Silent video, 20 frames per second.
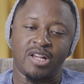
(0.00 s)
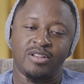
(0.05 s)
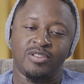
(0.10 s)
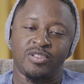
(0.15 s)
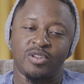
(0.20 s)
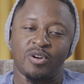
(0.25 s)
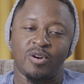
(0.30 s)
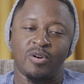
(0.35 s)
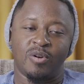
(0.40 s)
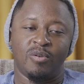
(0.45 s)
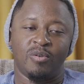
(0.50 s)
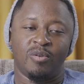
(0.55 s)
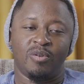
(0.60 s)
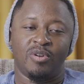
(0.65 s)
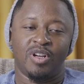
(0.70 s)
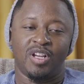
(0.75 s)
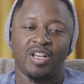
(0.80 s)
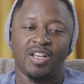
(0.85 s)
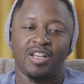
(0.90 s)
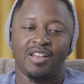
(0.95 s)
So
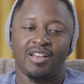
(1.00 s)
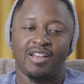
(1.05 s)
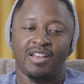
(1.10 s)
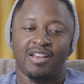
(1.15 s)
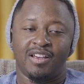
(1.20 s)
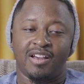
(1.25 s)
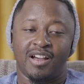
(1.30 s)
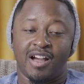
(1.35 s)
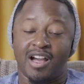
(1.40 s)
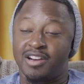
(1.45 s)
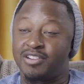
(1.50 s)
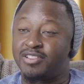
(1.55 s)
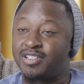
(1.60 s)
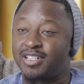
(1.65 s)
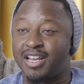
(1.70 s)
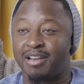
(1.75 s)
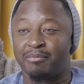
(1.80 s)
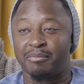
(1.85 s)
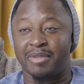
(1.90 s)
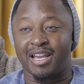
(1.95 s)

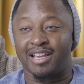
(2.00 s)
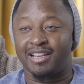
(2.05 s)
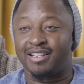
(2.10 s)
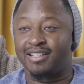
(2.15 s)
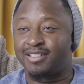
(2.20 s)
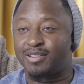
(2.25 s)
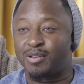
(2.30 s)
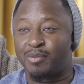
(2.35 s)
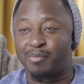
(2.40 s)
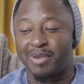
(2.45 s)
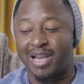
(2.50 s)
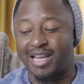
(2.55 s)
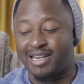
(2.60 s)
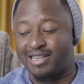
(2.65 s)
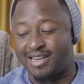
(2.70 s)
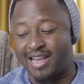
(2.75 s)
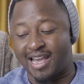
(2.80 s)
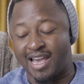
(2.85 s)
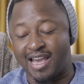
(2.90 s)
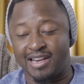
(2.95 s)
understand, my
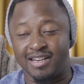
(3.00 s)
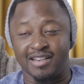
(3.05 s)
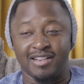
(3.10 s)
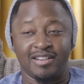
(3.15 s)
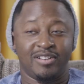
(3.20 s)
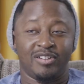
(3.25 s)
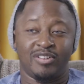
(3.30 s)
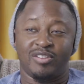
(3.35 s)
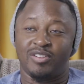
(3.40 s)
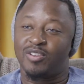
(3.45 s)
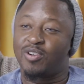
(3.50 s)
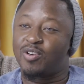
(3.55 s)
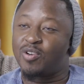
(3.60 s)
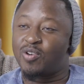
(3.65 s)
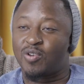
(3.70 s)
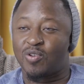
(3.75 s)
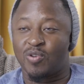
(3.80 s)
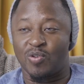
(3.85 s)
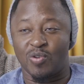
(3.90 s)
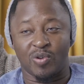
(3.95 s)
dad,
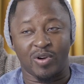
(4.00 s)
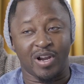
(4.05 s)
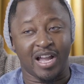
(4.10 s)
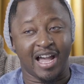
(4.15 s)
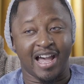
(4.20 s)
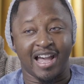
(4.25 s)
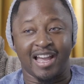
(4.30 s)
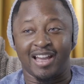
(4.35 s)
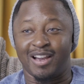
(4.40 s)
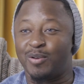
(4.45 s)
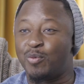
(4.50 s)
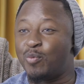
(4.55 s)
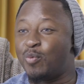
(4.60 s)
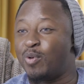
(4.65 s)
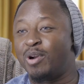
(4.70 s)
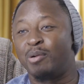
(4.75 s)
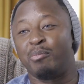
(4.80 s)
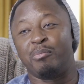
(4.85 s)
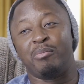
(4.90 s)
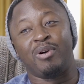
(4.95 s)
cool guy,
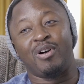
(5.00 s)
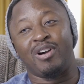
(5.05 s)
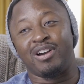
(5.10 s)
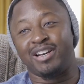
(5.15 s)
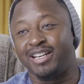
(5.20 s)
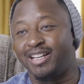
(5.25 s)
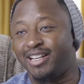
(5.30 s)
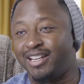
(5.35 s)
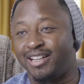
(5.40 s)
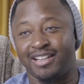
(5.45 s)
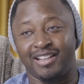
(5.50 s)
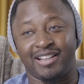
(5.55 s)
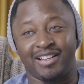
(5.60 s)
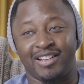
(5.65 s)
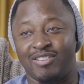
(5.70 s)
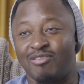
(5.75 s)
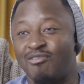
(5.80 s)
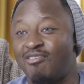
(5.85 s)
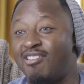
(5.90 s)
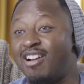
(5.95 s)
we're bonding.
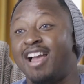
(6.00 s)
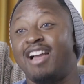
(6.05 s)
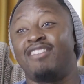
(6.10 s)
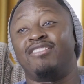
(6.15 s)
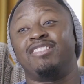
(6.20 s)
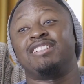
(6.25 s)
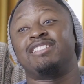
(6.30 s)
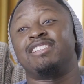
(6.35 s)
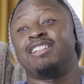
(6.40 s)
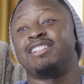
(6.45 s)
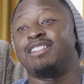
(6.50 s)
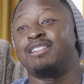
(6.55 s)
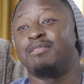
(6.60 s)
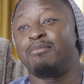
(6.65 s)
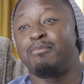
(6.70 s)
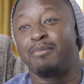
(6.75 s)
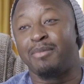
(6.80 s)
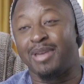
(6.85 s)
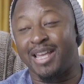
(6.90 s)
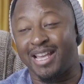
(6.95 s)
We're having such an
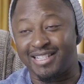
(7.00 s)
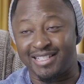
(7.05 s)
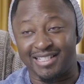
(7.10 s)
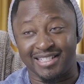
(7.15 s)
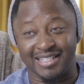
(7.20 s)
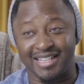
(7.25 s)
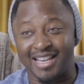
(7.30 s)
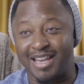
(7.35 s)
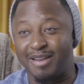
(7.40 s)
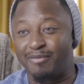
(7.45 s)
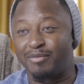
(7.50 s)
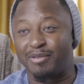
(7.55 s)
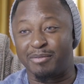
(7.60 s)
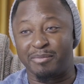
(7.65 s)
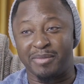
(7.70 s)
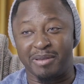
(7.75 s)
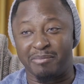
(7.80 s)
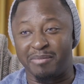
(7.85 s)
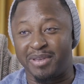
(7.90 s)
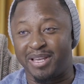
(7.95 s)
amazing time for
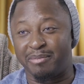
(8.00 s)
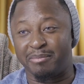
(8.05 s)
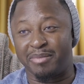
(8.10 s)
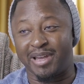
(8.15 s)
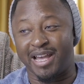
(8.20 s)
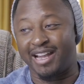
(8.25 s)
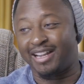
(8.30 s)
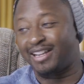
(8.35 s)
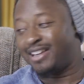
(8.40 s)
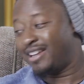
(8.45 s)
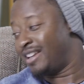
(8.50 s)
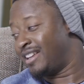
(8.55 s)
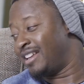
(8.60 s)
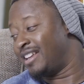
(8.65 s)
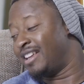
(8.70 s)
me being back.